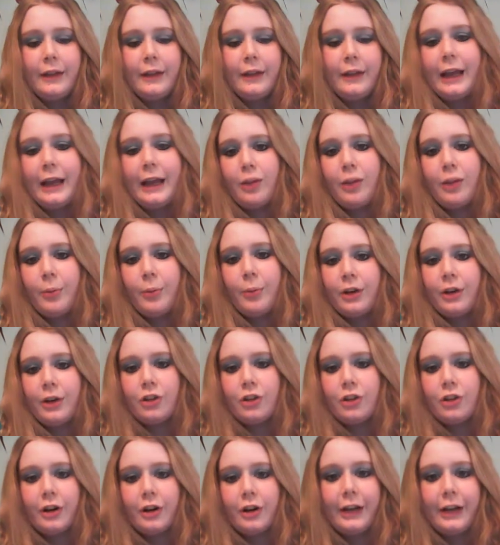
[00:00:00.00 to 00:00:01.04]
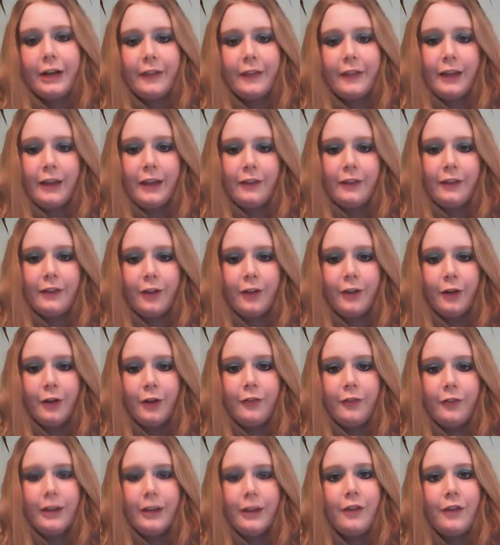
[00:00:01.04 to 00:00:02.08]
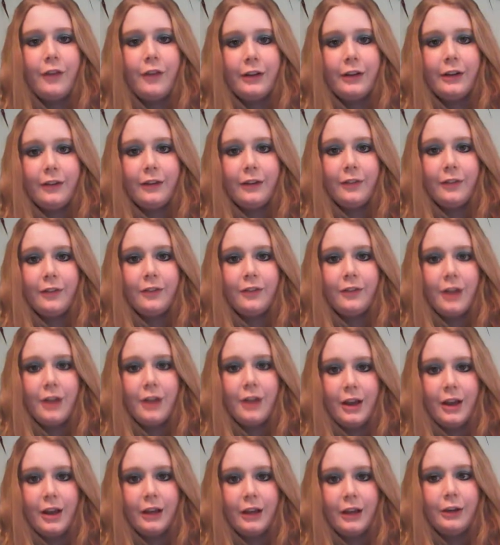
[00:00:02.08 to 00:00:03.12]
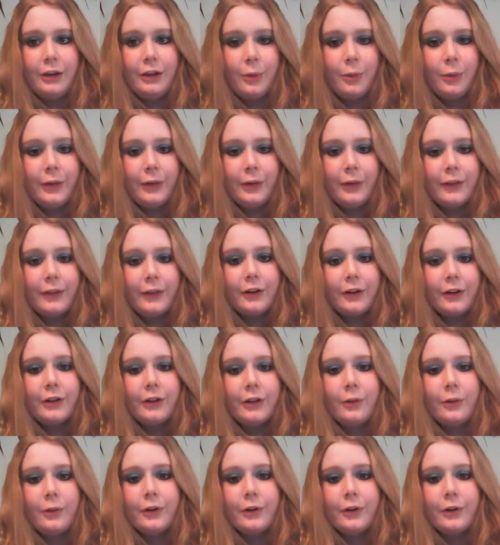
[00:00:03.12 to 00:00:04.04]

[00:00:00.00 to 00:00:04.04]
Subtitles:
gas pressure or anything, so hopefully if you have to get this done, you won't either.